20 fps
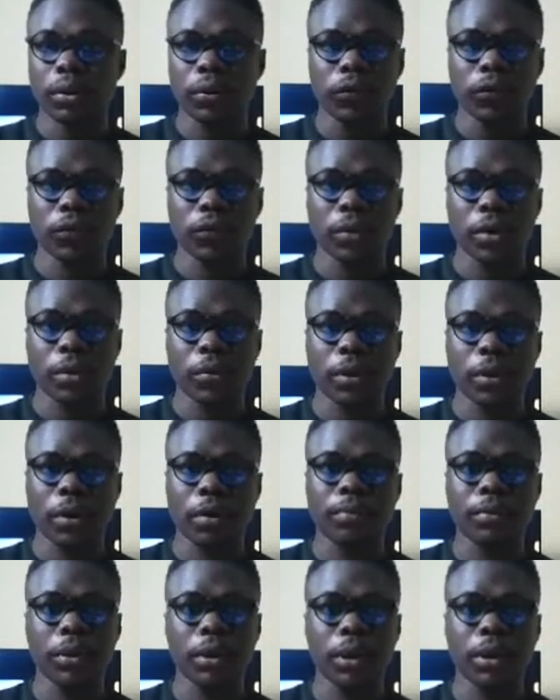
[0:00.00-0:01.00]
so that we
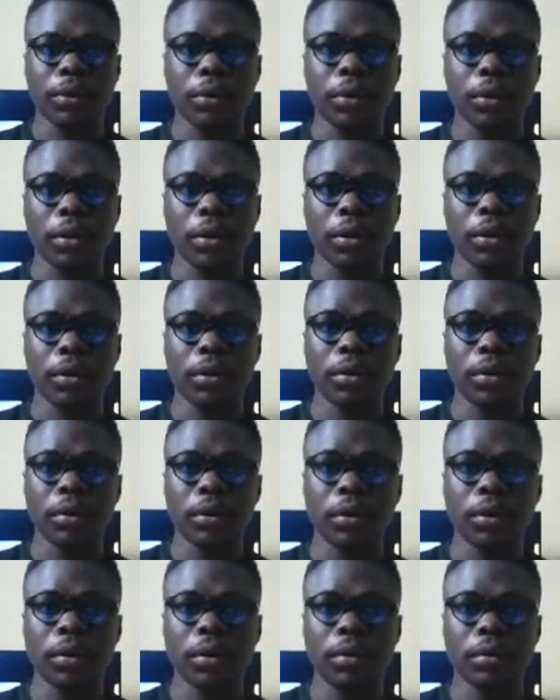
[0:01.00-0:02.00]
can begin the
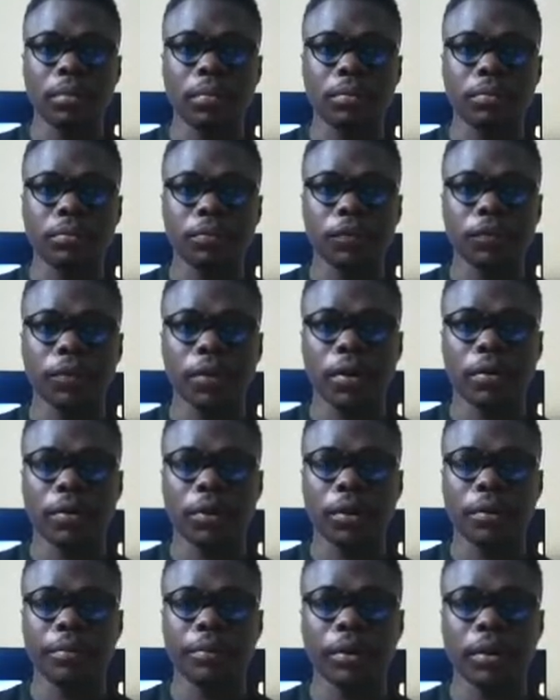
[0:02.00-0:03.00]
so that we
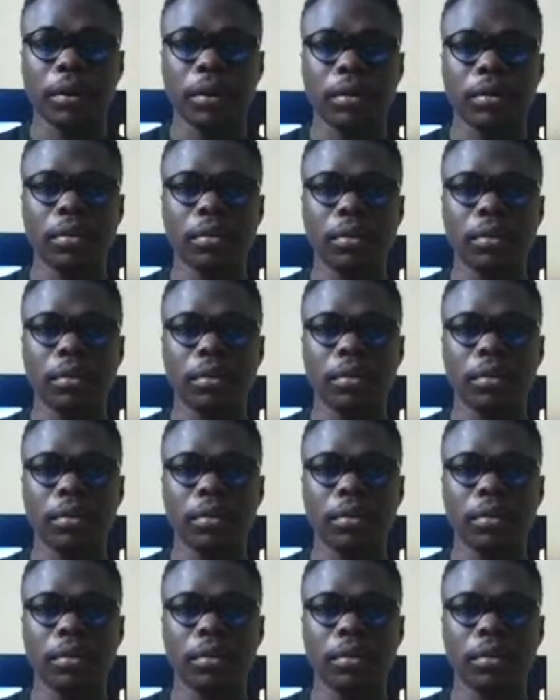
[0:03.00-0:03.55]
can begin.